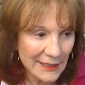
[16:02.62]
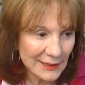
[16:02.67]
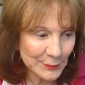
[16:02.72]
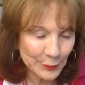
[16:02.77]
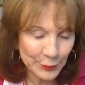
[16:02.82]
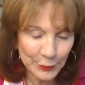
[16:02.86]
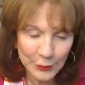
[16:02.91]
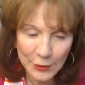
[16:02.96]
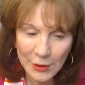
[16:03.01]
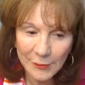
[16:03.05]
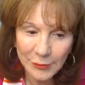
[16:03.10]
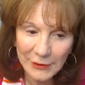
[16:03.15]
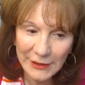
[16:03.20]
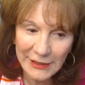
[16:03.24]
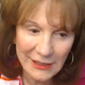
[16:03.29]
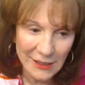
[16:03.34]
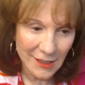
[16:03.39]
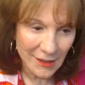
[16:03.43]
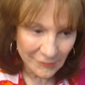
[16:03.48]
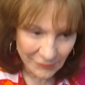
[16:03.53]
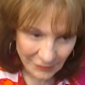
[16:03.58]
it's
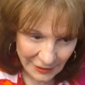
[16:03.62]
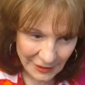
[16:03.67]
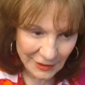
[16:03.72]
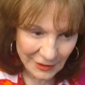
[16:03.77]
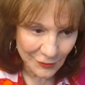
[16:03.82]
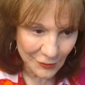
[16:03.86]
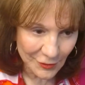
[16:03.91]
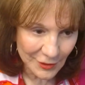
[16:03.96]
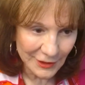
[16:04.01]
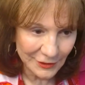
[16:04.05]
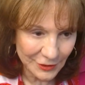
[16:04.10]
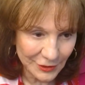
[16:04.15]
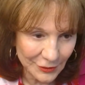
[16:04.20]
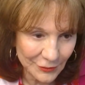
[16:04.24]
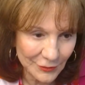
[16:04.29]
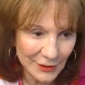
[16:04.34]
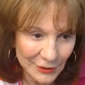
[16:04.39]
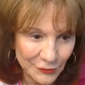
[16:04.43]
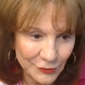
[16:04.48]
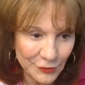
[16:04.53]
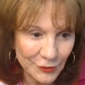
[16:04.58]
probably only going
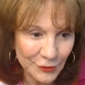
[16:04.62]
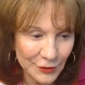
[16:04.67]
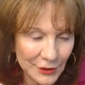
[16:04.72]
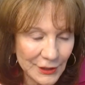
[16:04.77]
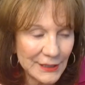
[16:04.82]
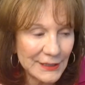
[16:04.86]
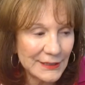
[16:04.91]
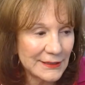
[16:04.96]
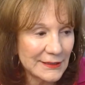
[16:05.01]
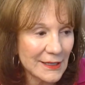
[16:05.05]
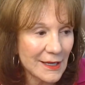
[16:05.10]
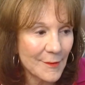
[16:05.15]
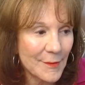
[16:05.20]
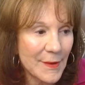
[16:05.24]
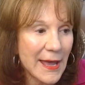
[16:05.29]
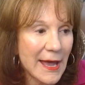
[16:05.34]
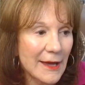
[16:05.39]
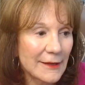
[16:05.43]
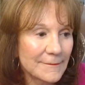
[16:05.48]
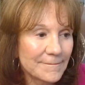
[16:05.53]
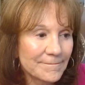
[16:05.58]
to increase
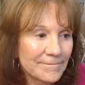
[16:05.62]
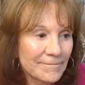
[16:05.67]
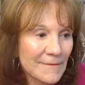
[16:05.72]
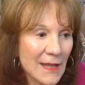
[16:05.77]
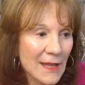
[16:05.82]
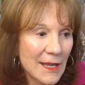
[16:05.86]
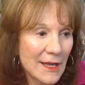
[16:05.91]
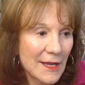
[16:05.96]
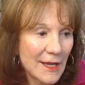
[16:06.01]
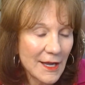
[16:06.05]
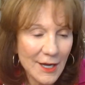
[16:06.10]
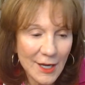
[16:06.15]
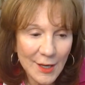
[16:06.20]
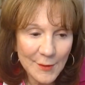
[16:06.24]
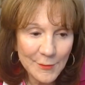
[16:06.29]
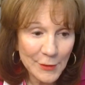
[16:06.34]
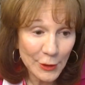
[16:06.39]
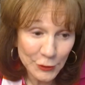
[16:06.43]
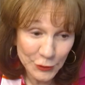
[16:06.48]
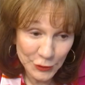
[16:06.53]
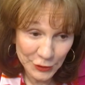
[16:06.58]
about
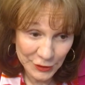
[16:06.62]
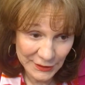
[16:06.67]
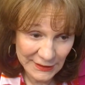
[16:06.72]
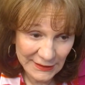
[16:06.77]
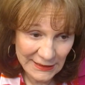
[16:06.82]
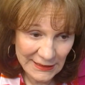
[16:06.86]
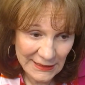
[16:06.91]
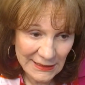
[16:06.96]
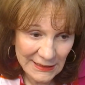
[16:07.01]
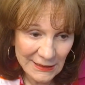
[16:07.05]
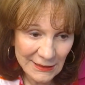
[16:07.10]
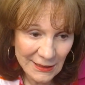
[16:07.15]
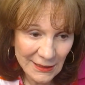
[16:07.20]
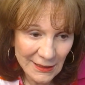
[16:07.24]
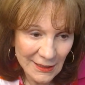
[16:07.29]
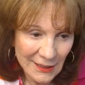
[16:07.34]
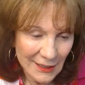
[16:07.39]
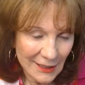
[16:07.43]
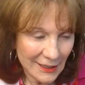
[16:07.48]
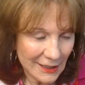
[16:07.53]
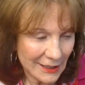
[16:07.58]
emergencies,
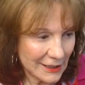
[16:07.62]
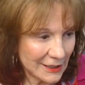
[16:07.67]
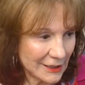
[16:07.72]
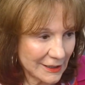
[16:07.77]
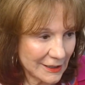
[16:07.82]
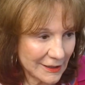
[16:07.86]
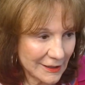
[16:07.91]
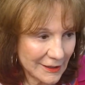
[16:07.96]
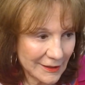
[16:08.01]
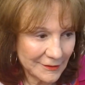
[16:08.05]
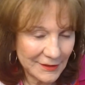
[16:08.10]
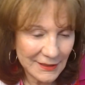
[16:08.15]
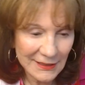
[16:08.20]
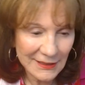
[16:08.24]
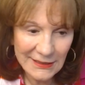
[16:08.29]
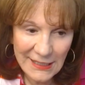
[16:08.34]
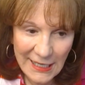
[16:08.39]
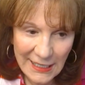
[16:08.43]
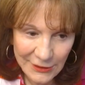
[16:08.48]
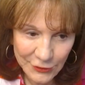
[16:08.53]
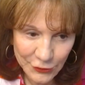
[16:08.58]

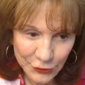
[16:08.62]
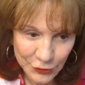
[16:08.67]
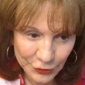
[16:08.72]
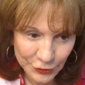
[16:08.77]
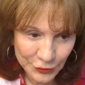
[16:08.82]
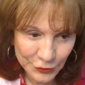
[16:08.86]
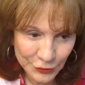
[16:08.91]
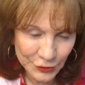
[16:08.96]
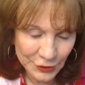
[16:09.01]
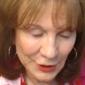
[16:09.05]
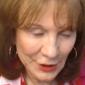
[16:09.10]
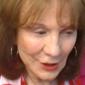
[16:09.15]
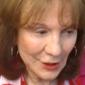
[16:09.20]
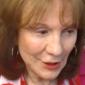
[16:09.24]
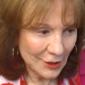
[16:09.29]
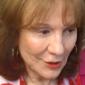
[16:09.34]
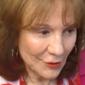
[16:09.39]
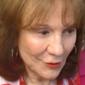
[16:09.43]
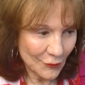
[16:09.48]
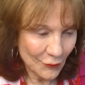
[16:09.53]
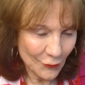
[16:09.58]
disasters,
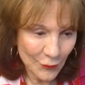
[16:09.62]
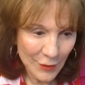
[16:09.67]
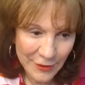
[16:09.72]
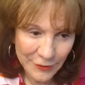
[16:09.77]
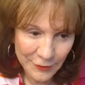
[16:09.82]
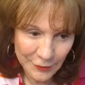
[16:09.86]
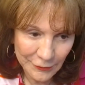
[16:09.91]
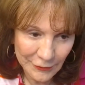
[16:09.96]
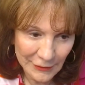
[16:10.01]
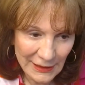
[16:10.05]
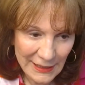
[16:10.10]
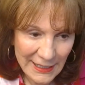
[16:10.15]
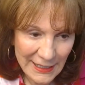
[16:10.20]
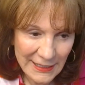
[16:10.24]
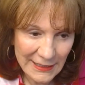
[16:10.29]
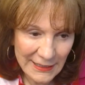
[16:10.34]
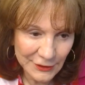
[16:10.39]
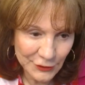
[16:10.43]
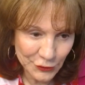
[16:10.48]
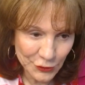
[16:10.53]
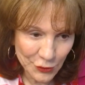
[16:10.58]

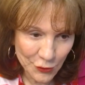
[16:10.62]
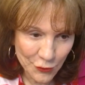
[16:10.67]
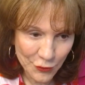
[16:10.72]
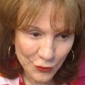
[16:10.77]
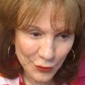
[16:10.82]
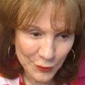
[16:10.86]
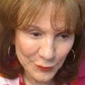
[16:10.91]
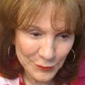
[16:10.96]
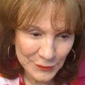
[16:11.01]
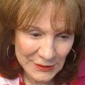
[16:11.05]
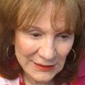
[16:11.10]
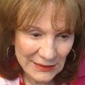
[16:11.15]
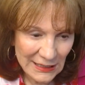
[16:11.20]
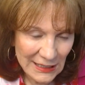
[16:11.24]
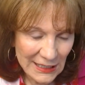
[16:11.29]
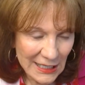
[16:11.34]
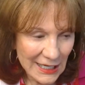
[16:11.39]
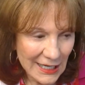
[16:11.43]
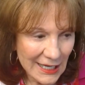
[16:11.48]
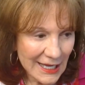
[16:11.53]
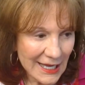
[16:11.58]
weather-related storms,
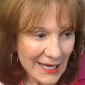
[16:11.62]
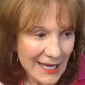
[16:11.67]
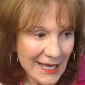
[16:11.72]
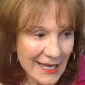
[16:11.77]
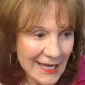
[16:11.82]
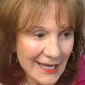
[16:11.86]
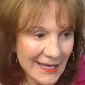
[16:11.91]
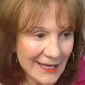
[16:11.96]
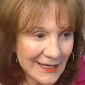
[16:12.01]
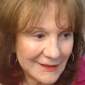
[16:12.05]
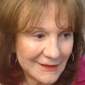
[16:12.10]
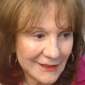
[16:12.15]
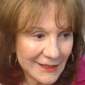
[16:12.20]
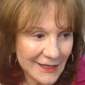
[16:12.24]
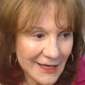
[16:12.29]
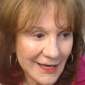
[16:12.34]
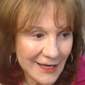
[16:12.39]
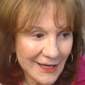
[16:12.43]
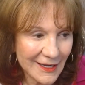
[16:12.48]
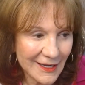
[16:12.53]
and